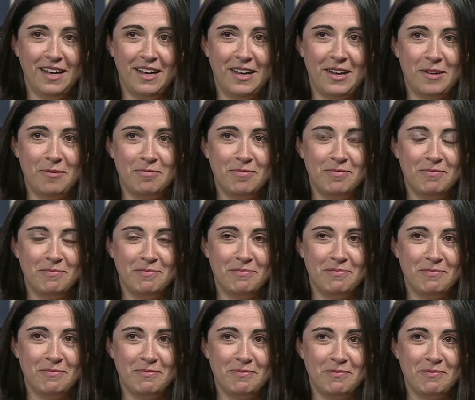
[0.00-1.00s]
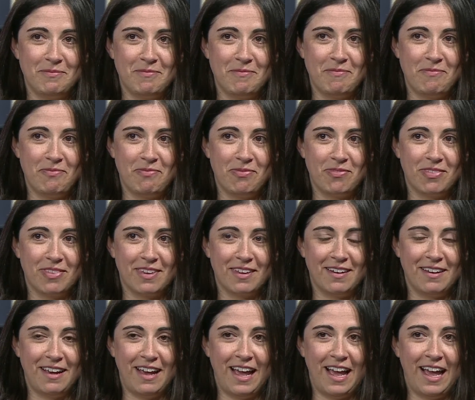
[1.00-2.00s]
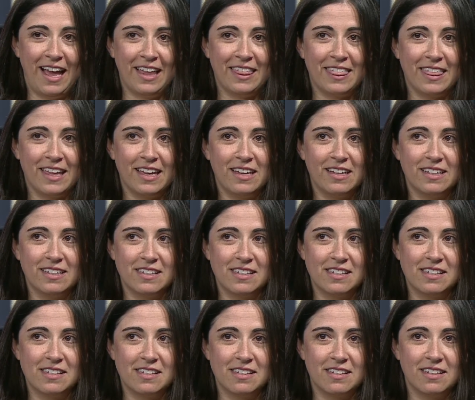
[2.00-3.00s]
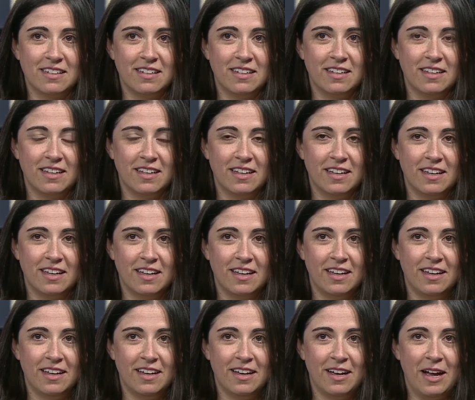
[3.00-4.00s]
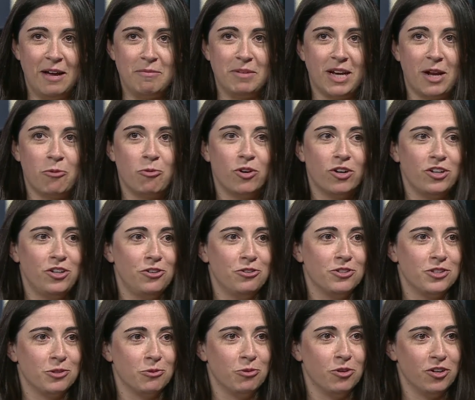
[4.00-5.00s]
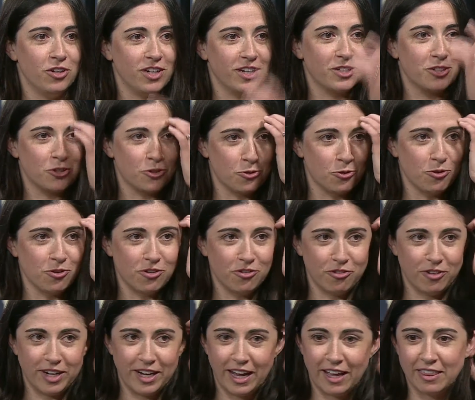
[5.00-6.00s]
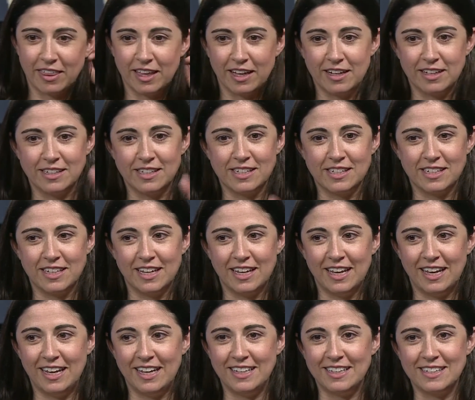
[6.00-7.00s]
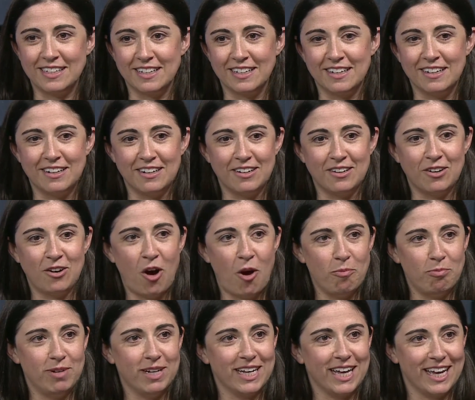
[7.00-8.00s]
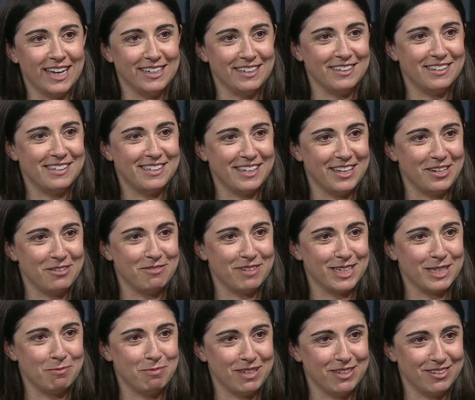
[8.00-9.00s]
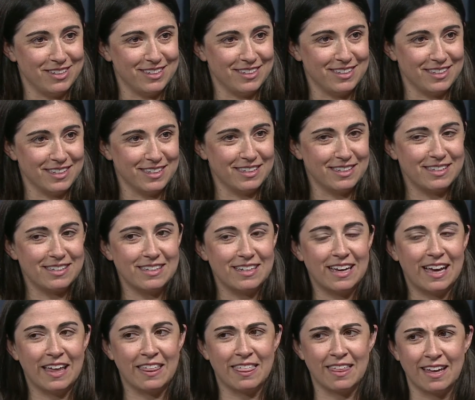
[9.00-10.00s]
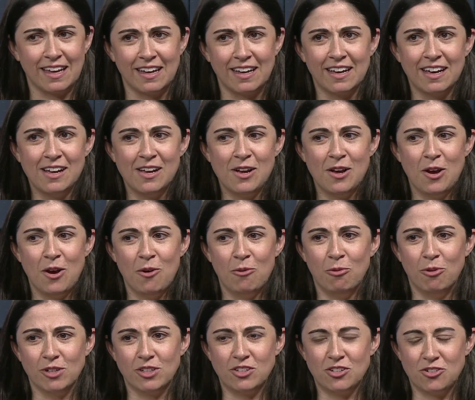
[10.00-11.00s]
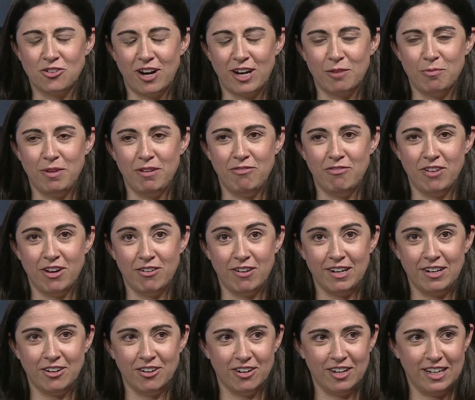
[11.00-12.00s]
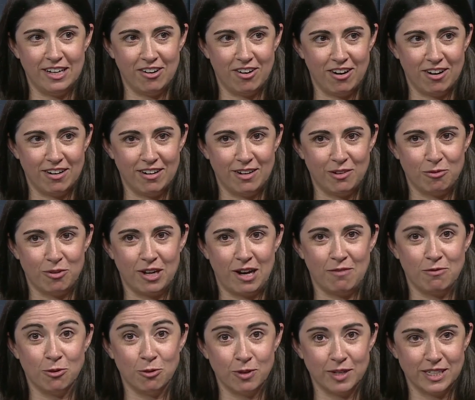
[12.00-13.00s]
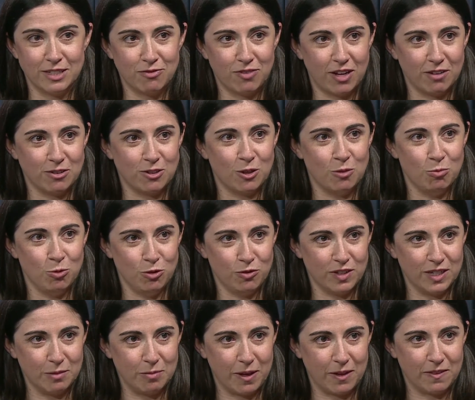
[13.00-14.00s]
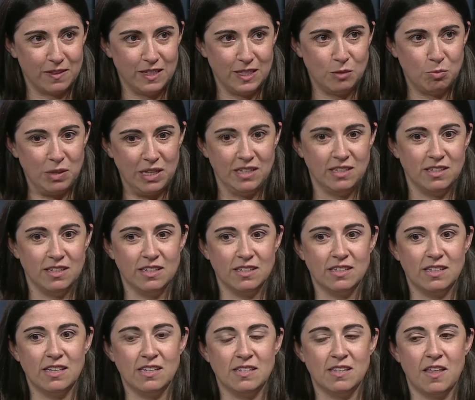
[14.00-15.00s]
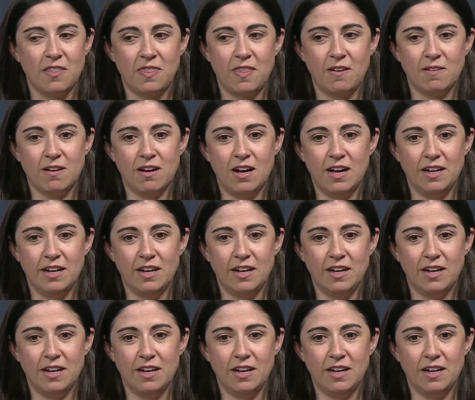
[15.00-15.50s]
I think I want to use the word extraordinary. I think it's a complicated set of experiences. I think what struck me very early on, and what I've always found so moving about these pieces, is that they're